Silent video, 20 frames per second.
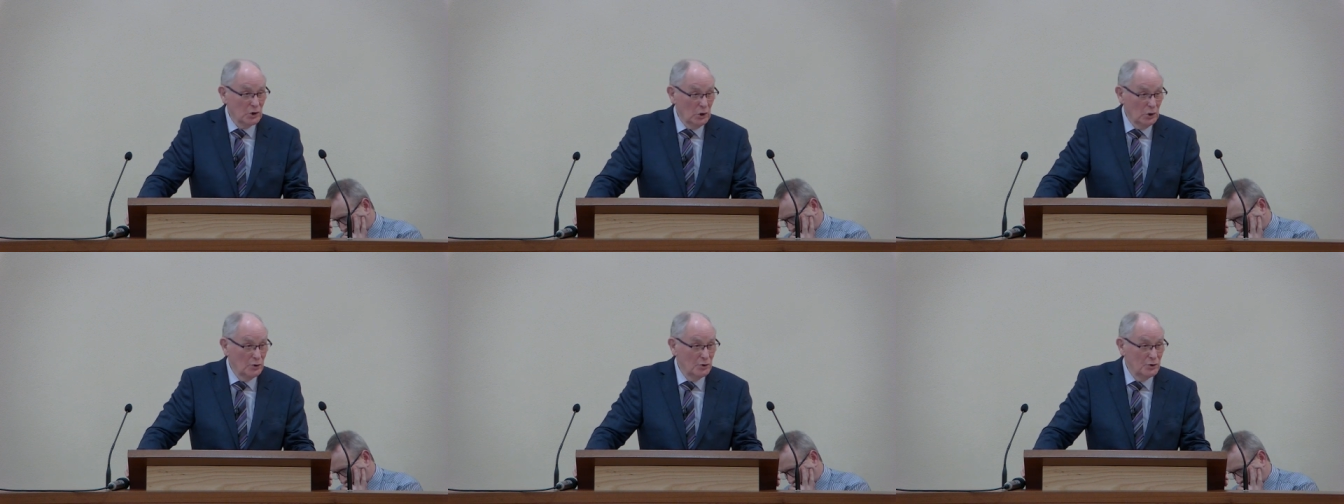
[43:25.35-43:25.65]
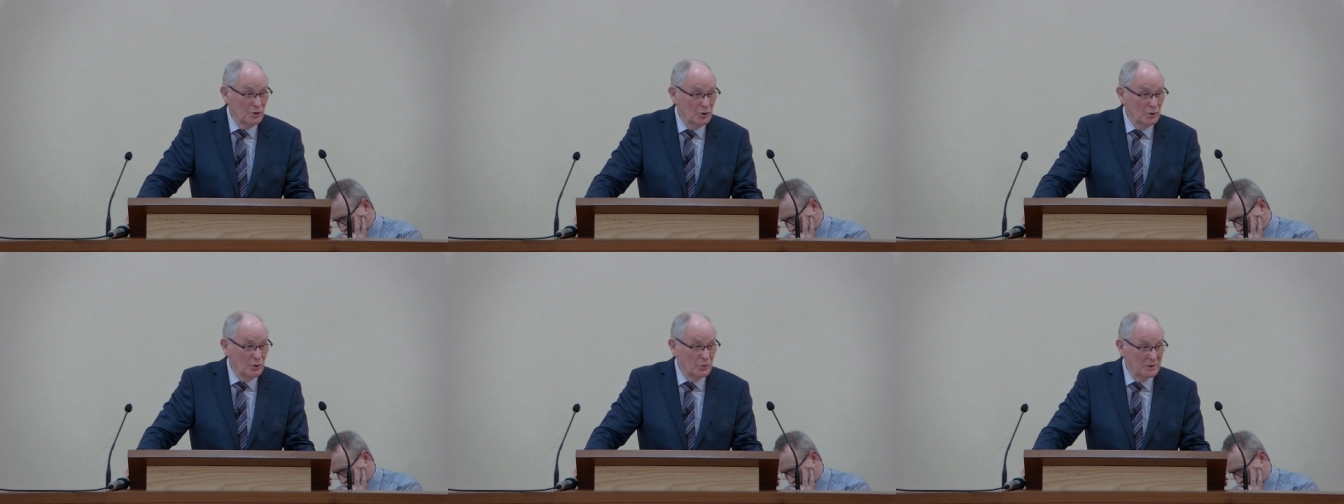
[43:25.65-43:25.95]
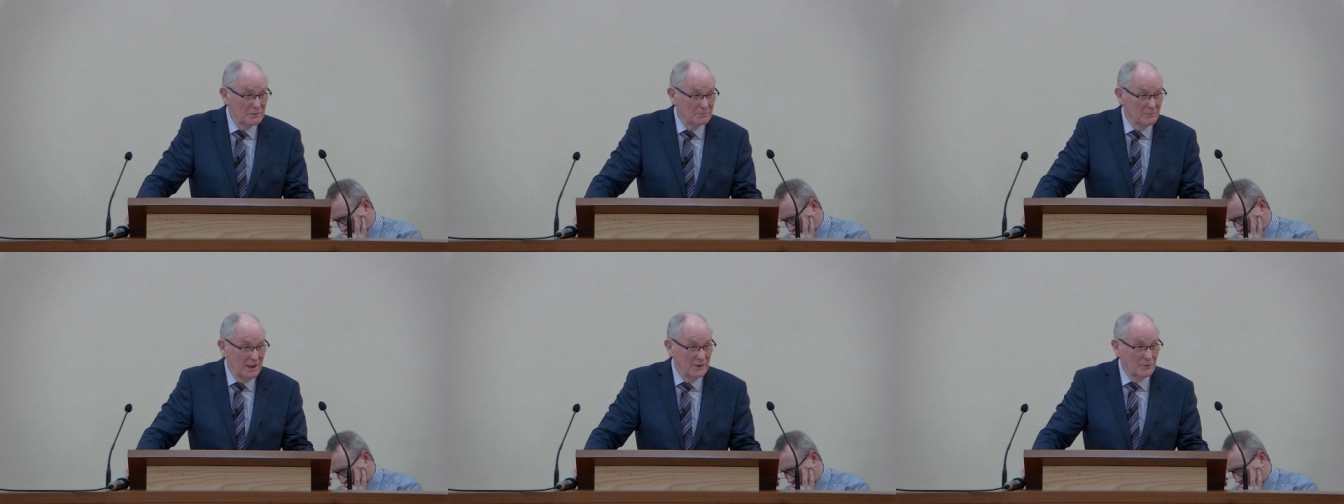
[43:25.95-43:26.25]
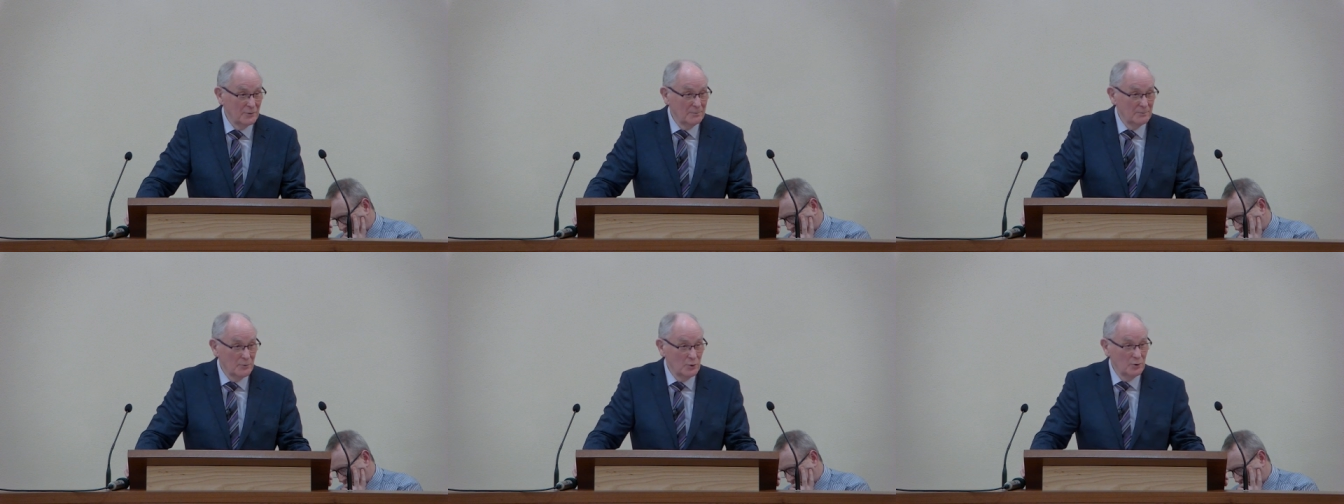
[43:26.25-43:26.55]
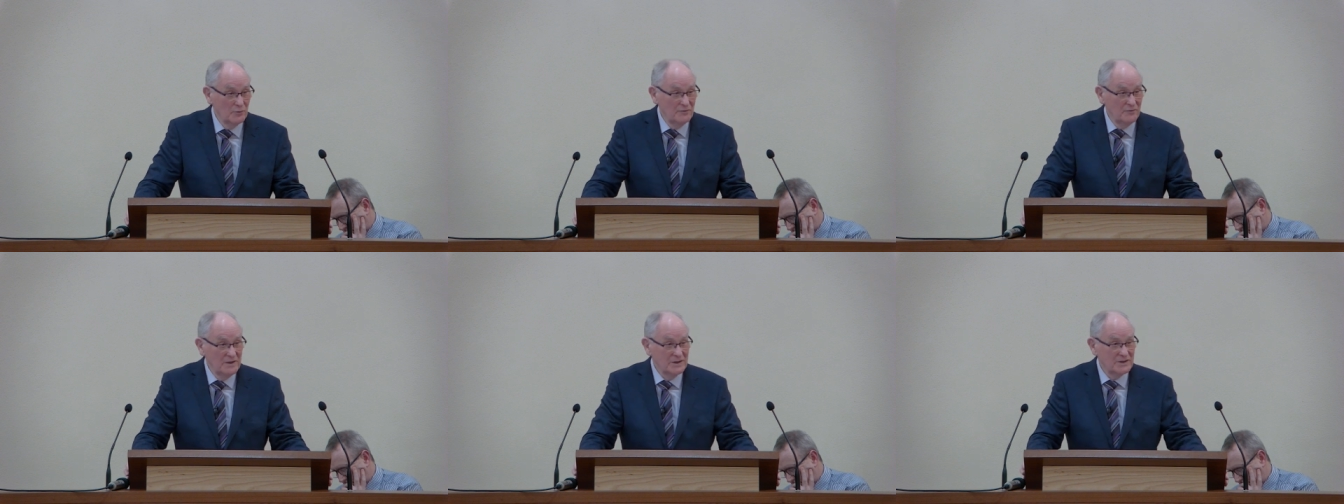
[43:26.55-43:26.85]
Turn you at my
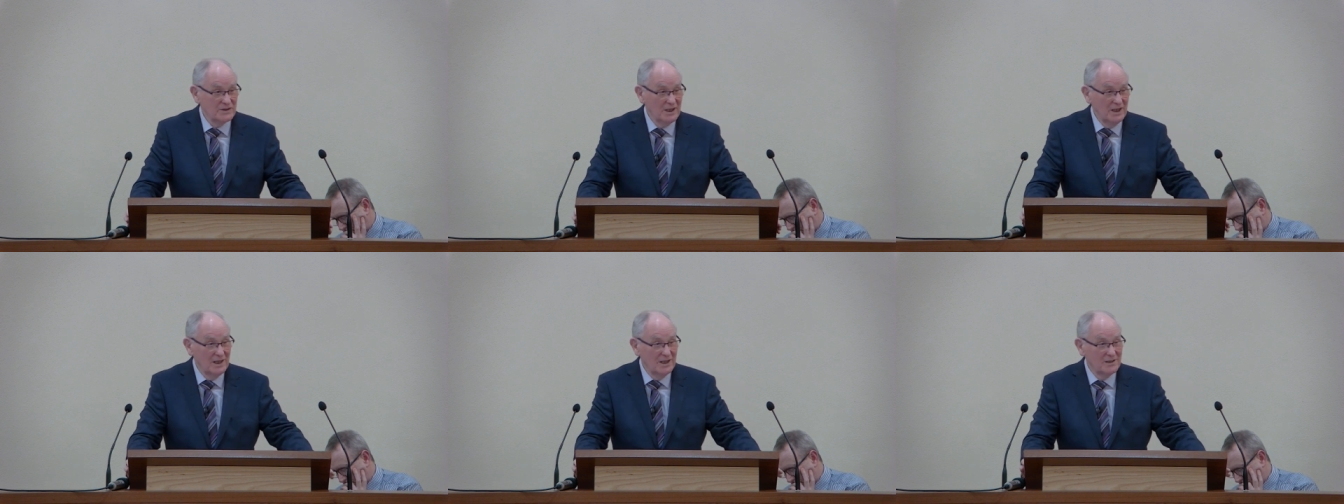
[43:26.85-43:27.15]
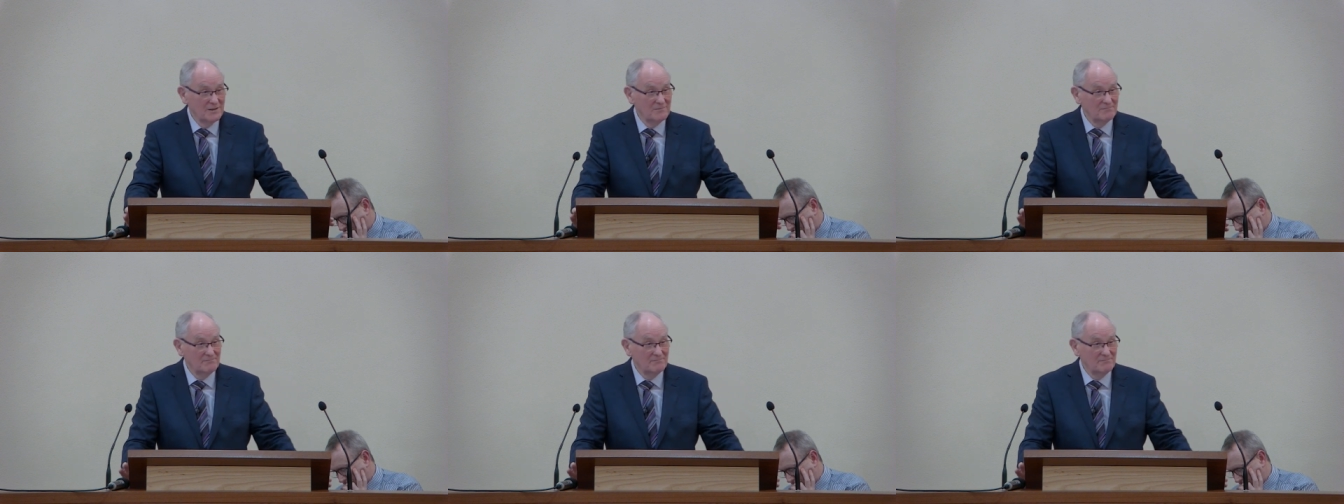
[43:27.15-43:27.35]
reproof, he said.